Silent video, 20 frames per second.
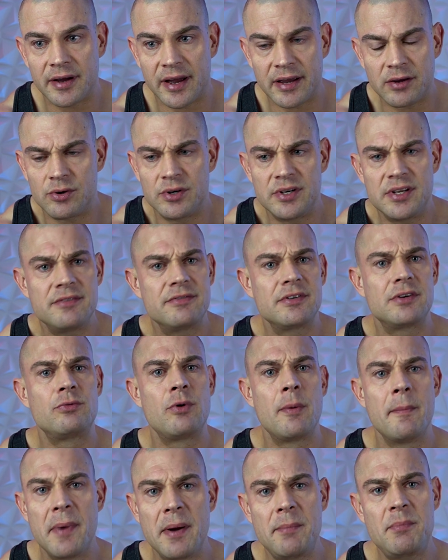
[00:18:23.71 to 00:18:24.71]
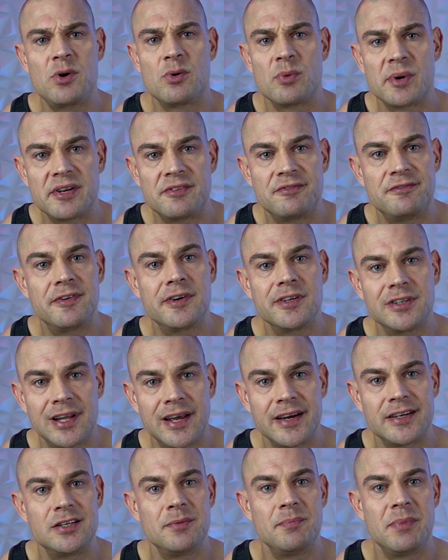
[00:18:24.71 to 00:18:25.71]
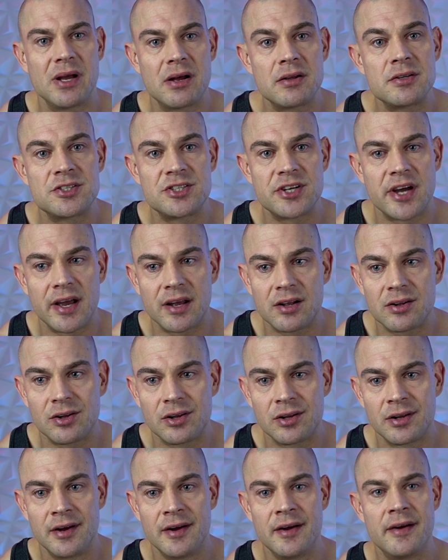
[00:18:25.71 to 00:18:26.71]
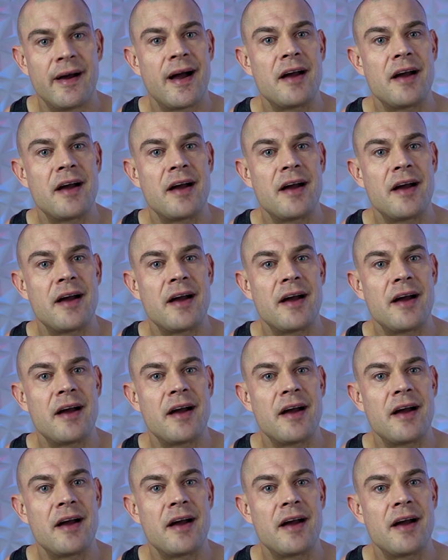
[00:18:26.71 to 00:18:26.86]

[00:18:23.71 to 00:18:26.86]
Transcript: I couldn't even remember what it felt like to be on cycle.